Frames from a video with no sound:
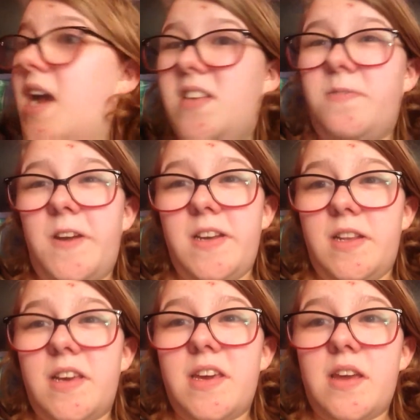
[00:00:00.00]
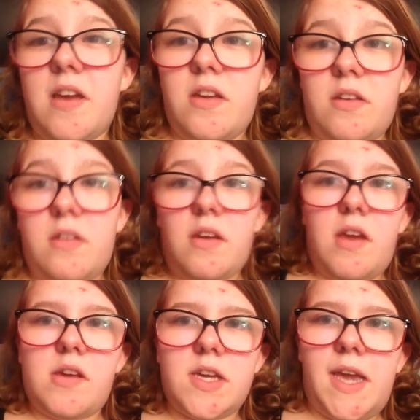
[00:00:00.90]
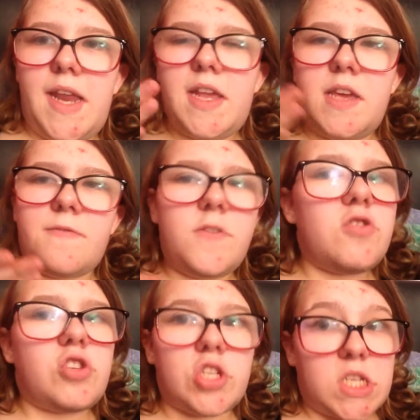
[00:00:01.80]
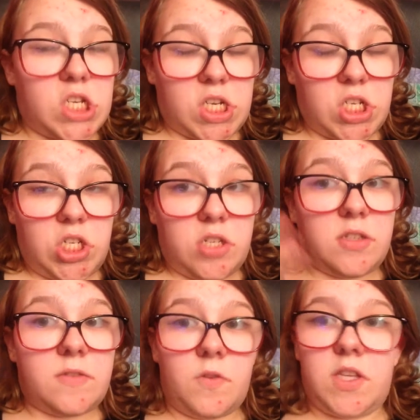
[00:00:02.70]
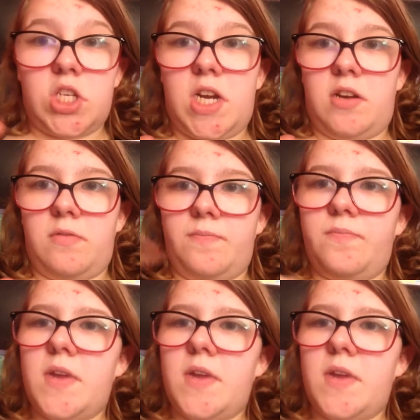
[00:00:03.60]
And finally, any future suggestions for the channel.